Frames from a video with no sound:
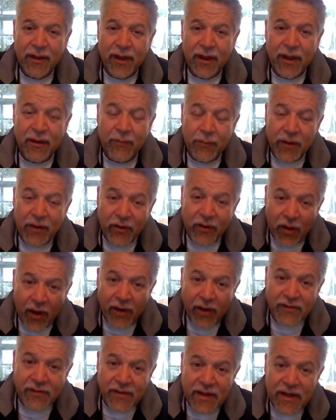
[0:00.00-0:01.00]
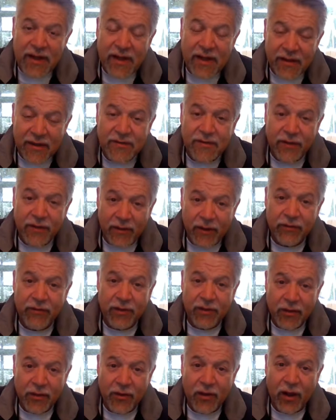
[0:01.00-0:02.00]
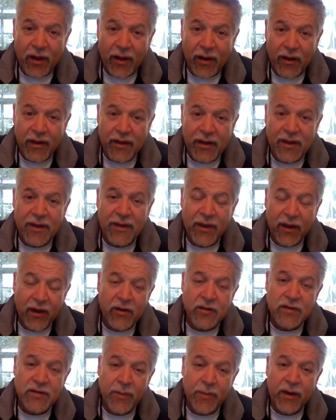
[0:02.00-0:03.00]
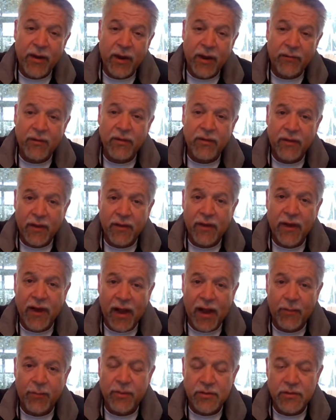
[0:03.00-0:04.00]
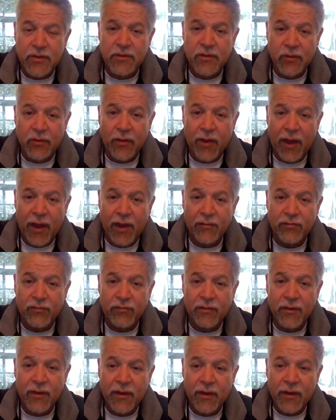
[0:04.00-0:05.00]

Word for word: And because he is the living God, he cares about everything that happens in your life.